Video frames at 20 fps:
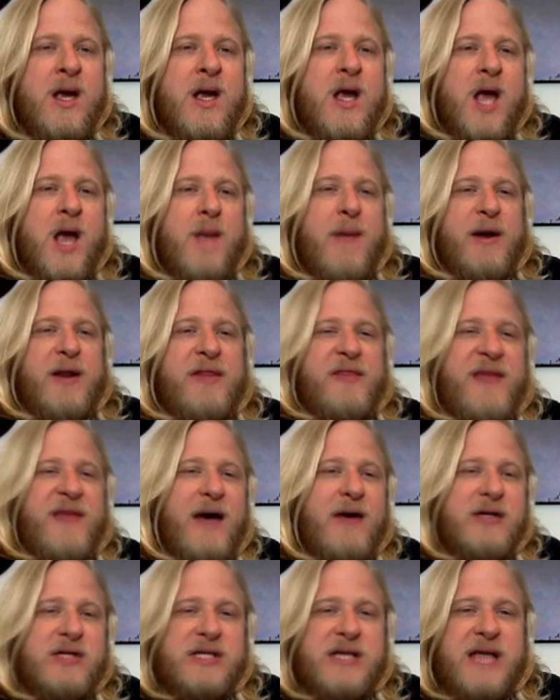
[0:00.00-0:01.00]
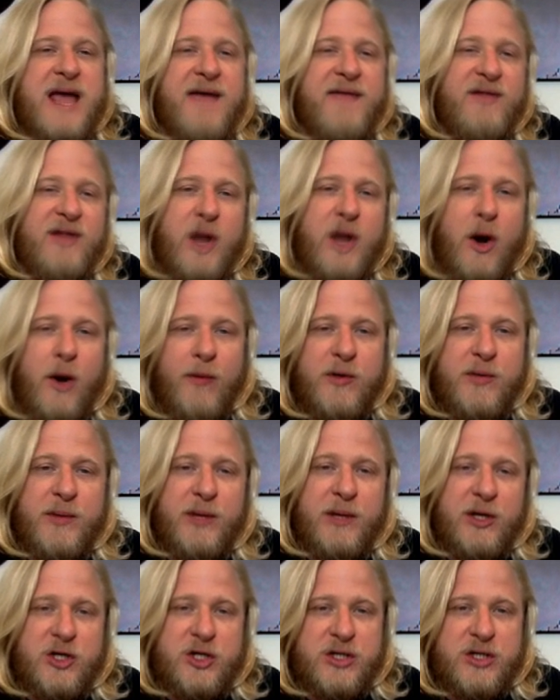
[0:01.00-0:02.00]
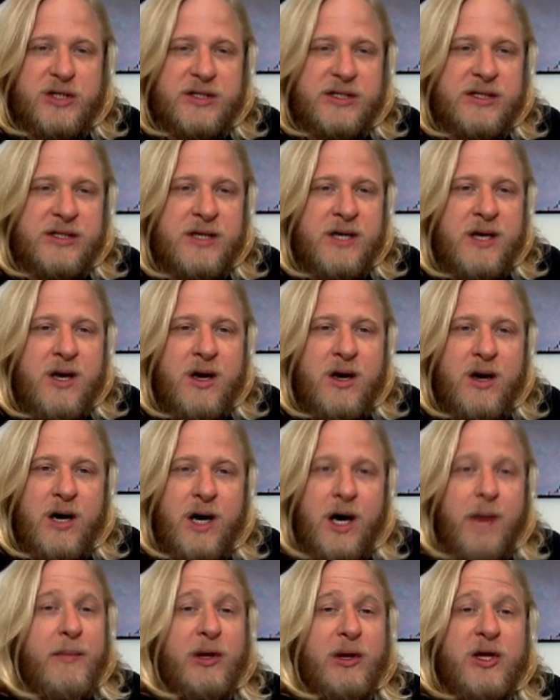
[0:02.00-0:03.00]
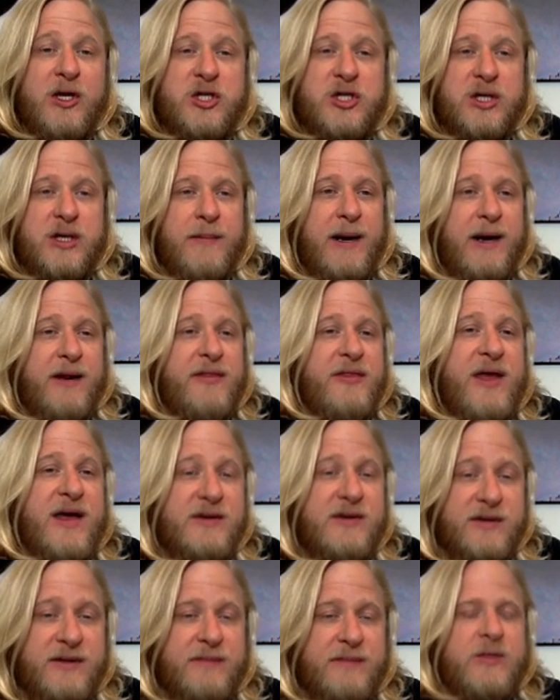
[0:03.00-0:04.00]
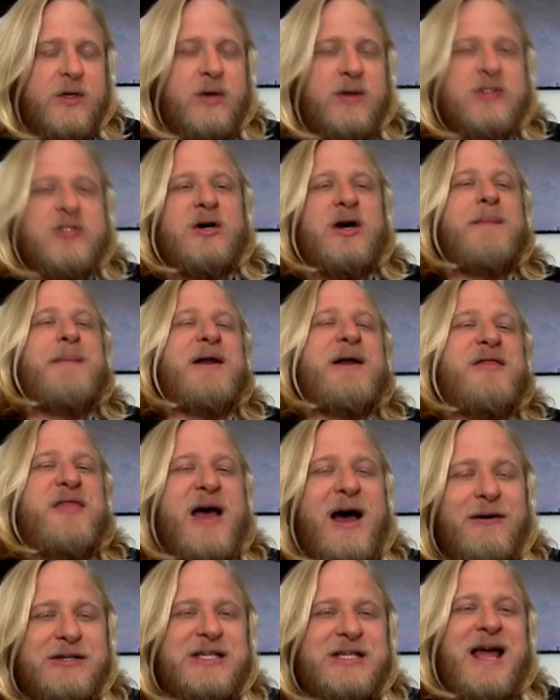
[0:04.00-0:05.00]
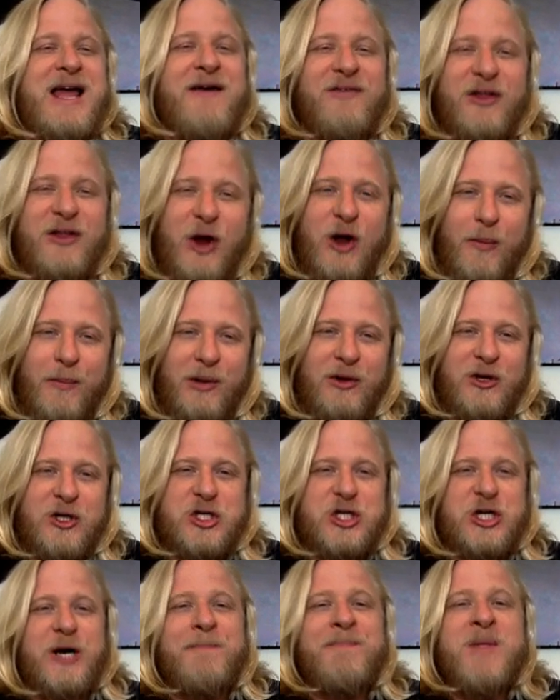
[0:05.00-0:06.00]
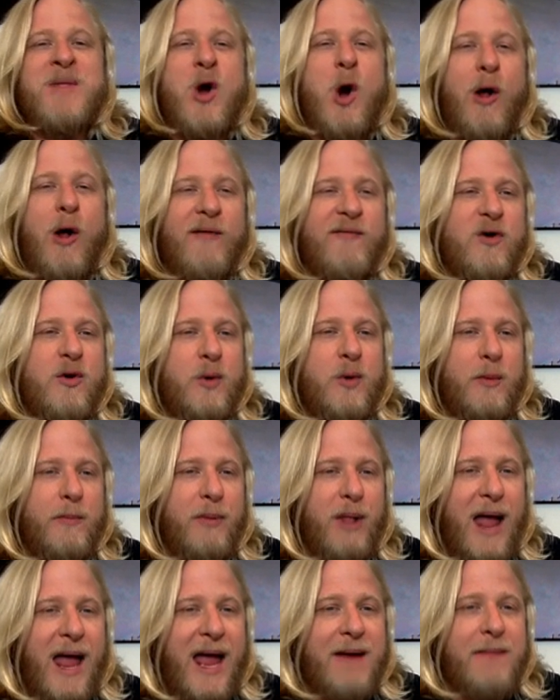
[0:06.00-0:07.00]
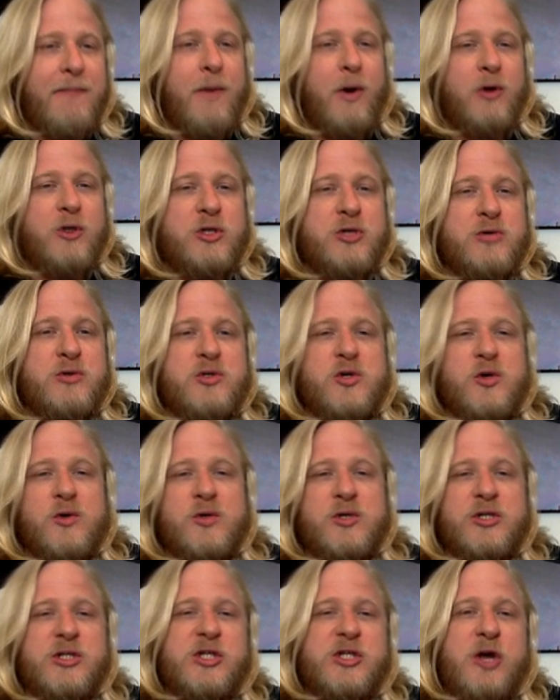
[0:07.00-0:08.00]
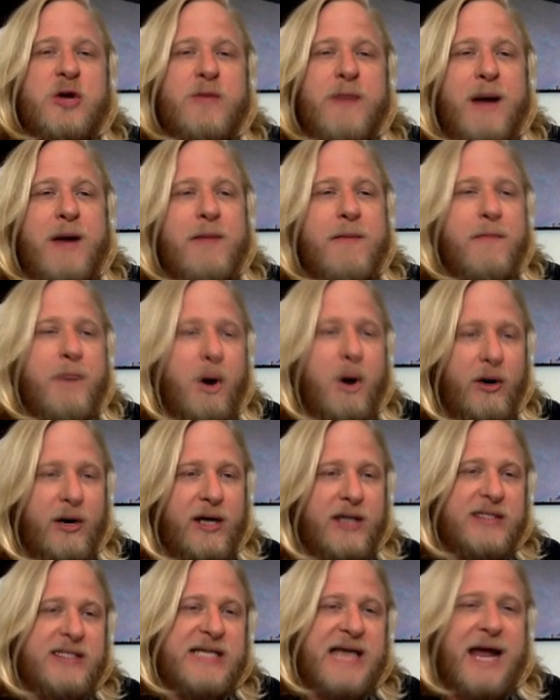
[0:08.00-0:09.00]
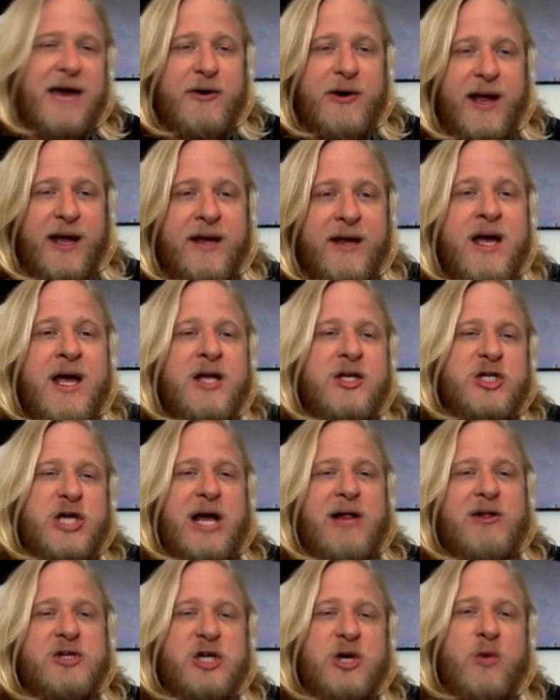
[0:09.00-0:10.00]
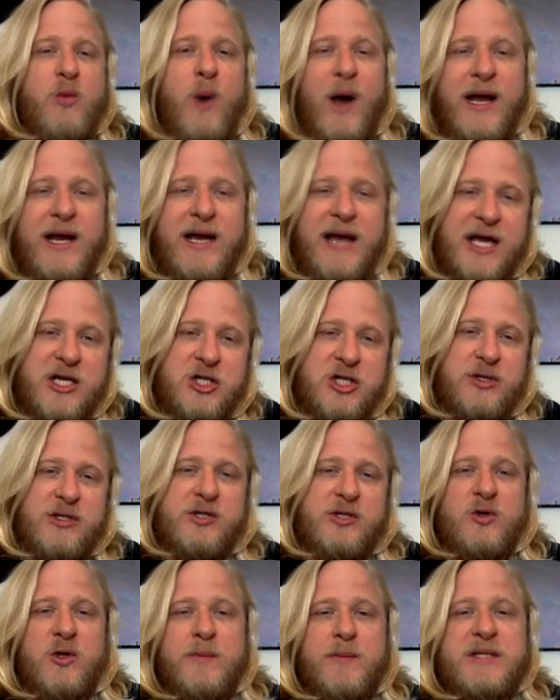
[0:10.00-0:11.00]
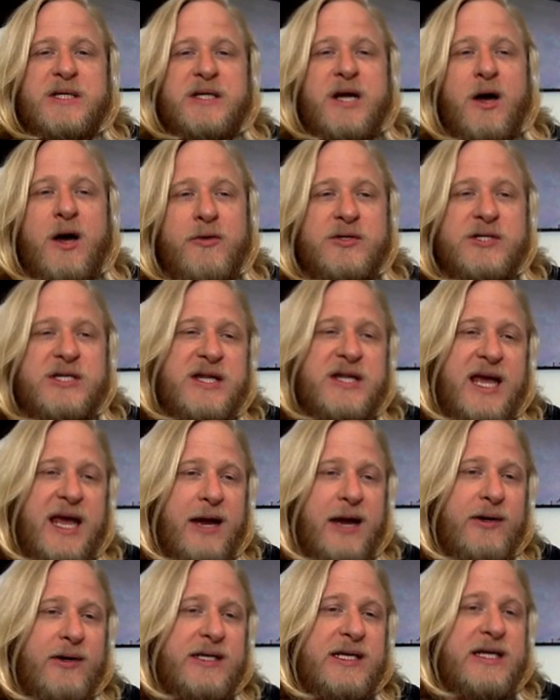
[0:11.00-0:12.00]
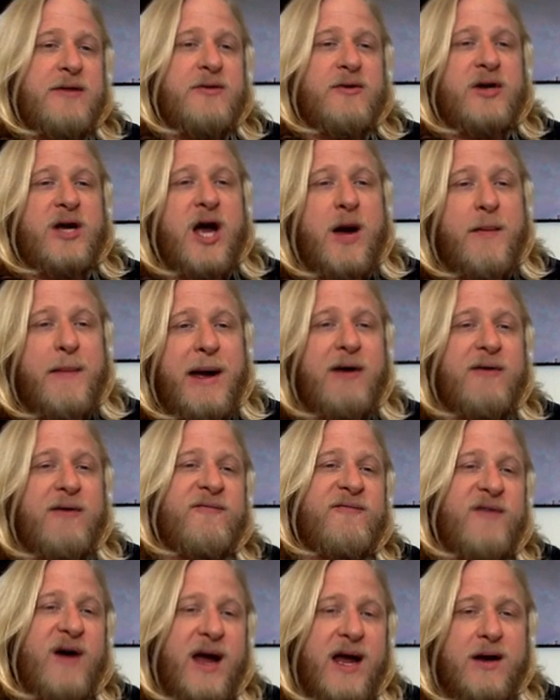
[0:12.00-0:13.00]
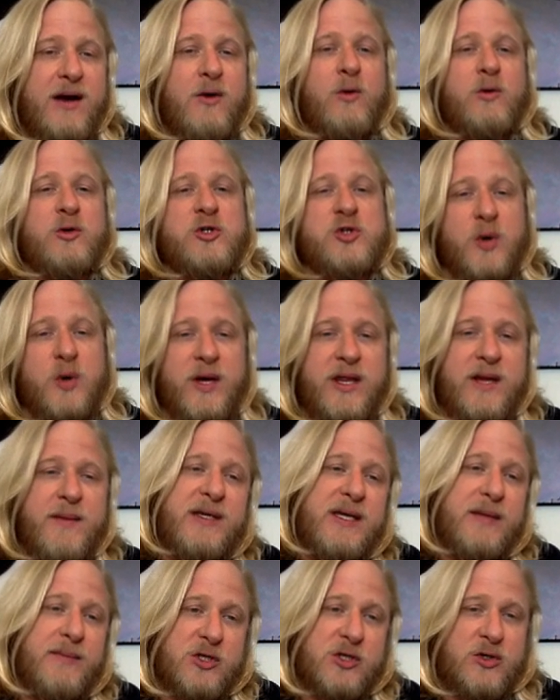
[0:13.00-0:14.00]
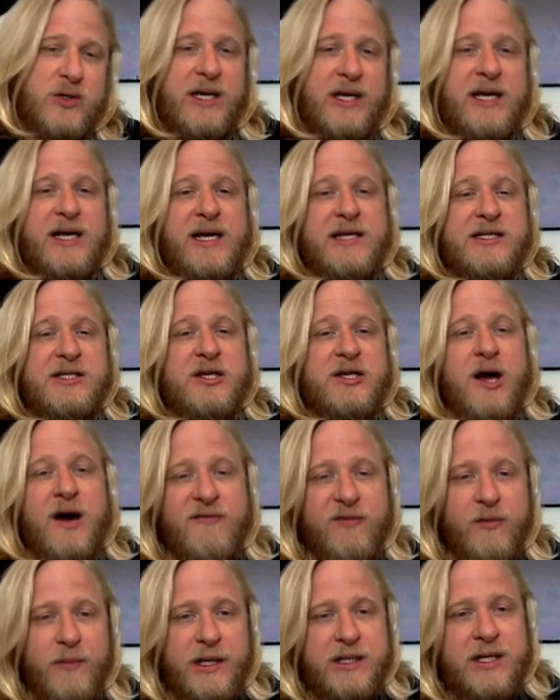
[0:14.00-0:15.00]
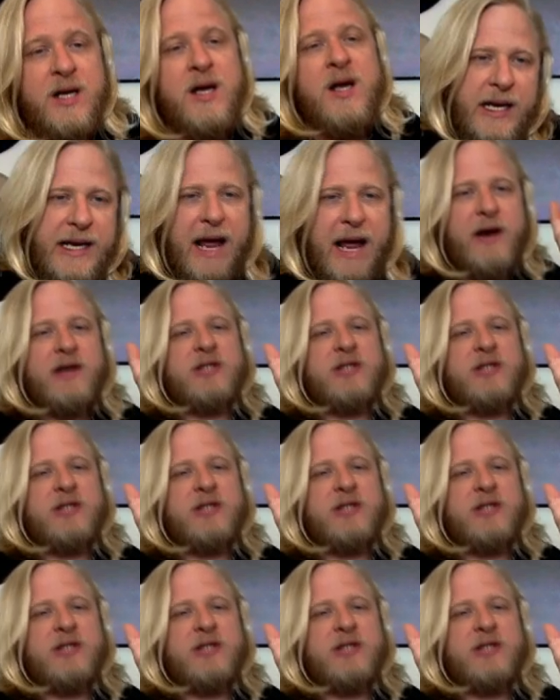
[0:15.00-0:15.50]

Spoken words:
About 1,000 heavily armed militias, about 1,000 heavily armed militia, all of whom were black, marched through Georgia's Stone Mountain Park on Saturday, challenging white nationalist groups and others in the area to either come out and fight or join them in demonstrating against the government. Now, I